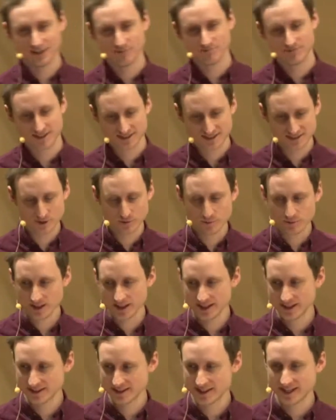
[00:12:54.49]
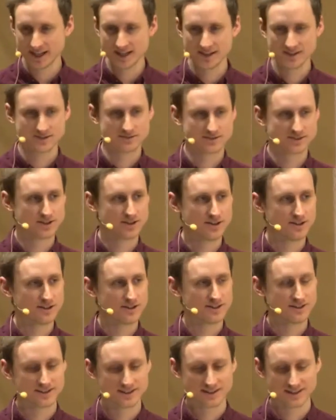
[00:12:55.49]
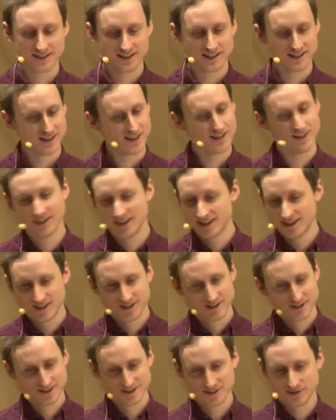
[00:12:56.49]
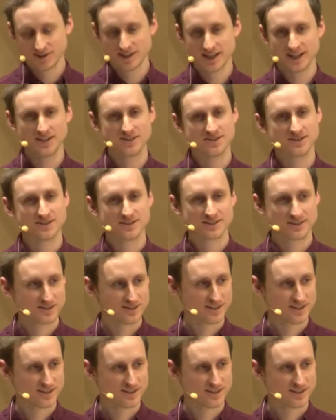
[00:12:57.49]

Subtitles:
it's still played in the Highlands of Scotland, and you do get injured.